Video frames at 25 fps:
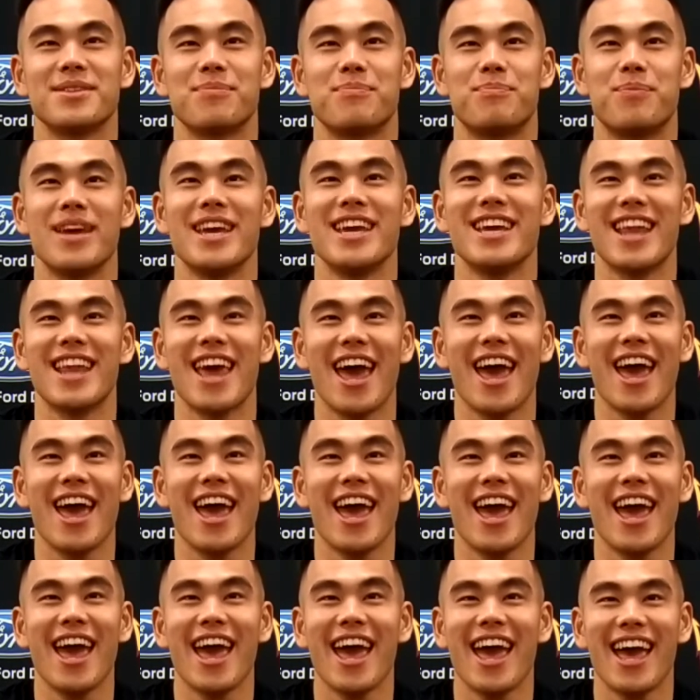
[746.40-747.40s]
Beat
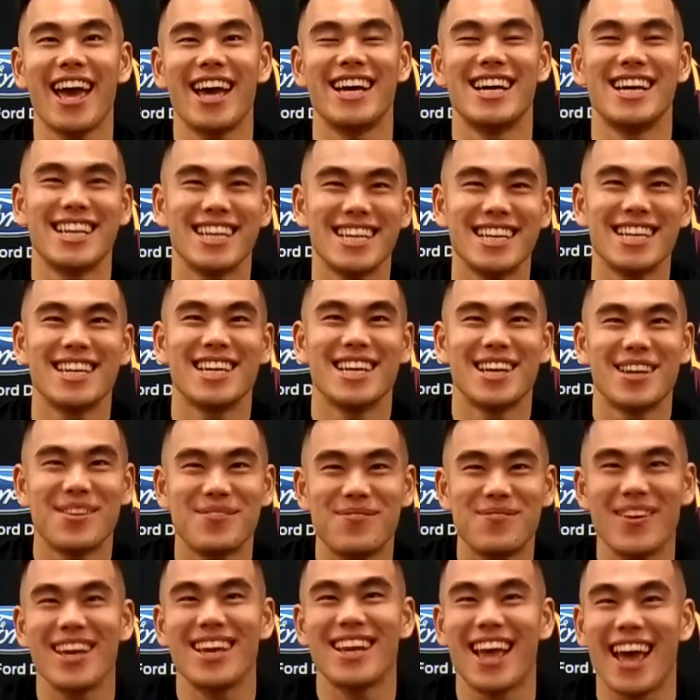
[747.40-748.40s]
it,
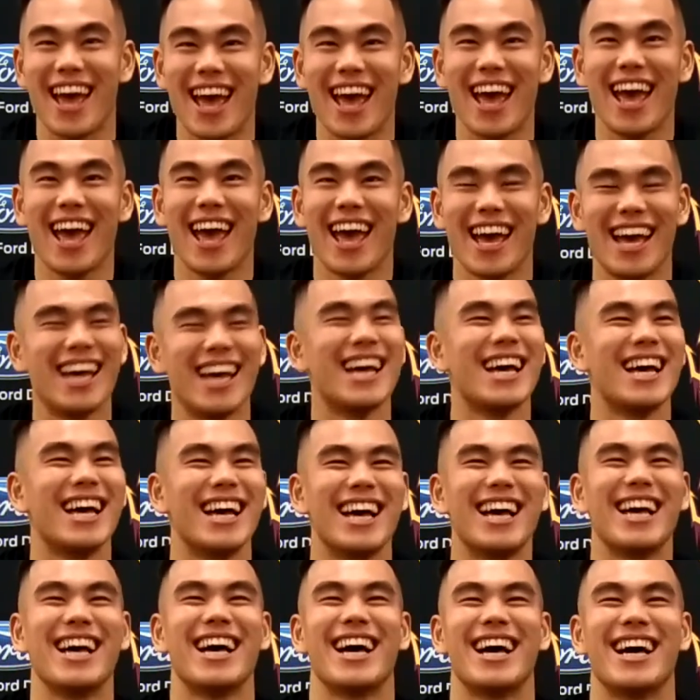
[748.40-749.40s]
beat
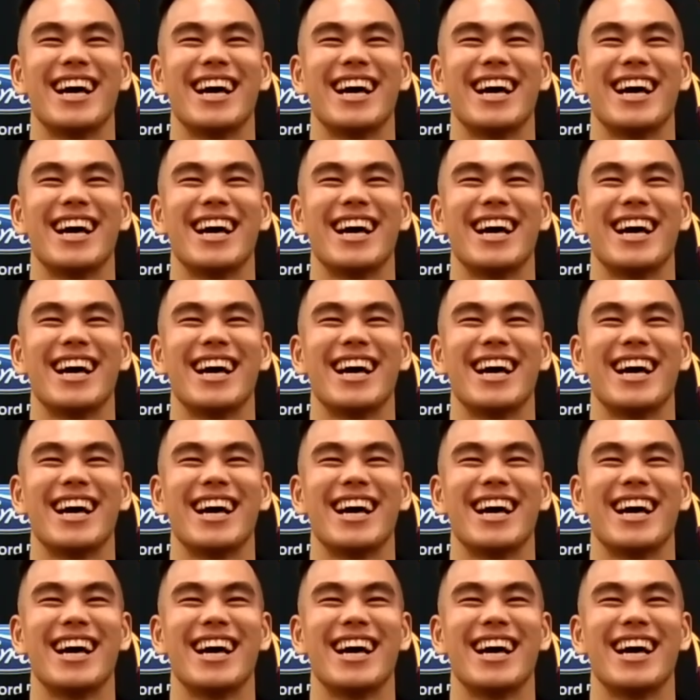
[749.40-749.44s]
it.